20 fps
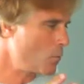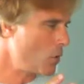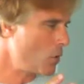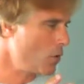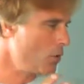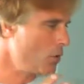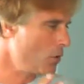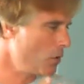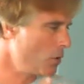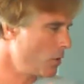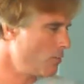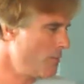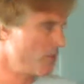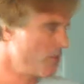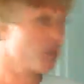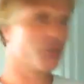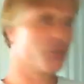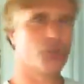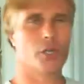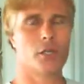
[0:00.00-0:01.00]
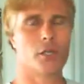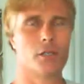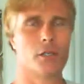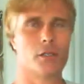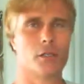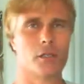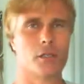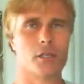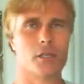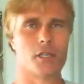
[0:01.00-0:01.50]
your mixture
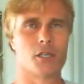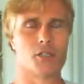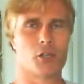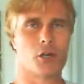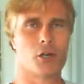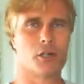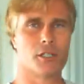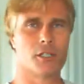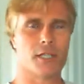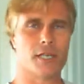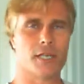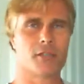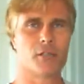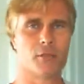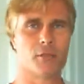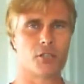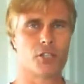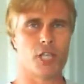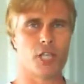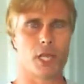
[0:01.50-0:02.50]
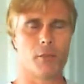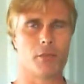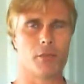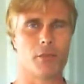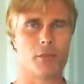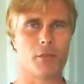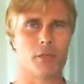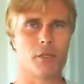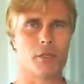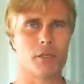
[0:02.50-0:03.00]
has started to take some shape,
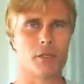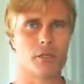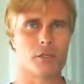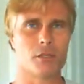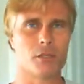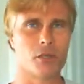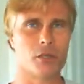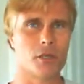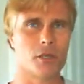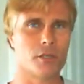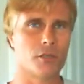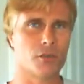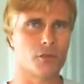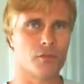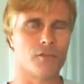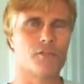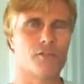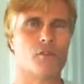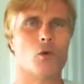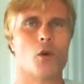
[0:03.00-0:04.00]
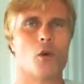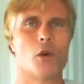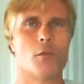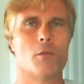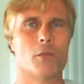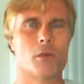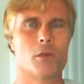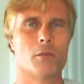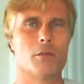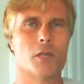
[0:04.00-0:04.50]
it's started to form,
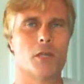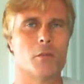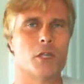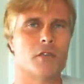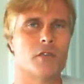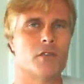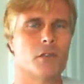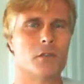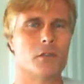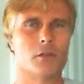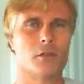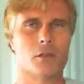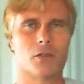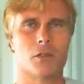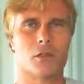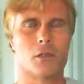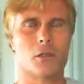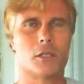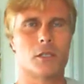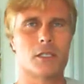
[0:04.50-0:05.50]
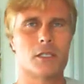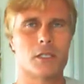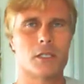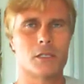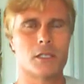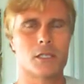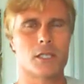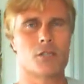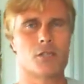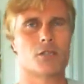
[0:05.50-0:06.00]
maybe even there's a little
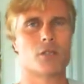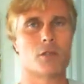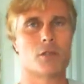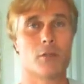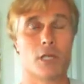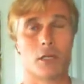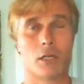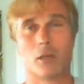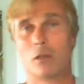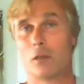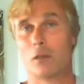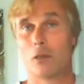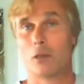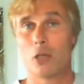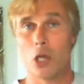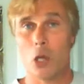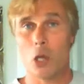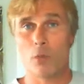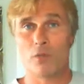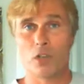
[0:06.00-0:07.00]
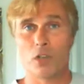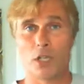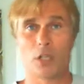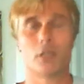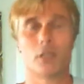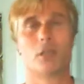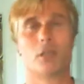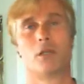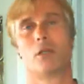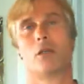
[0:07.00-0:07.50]
indentation in the middle, hopefully,
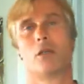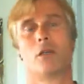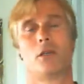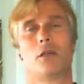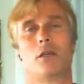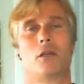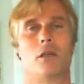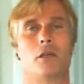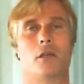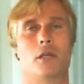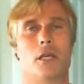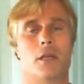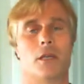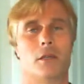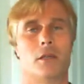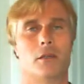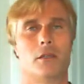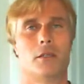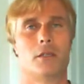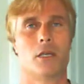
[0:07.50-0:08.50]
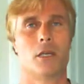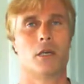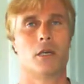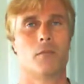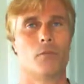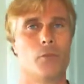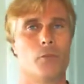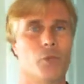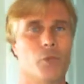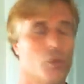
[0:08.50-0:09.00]
and you